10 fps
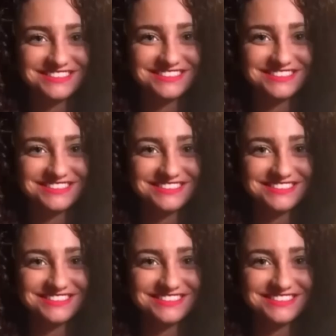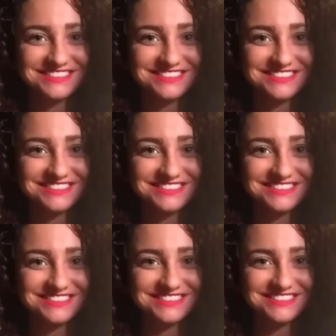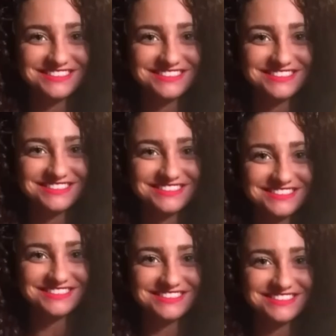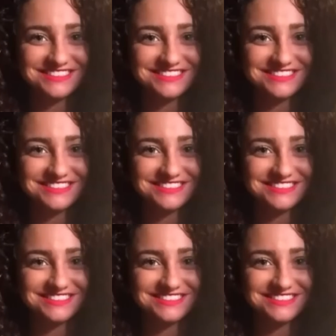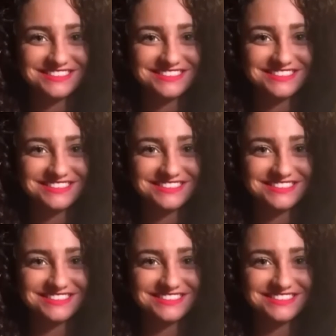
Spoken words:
(silent)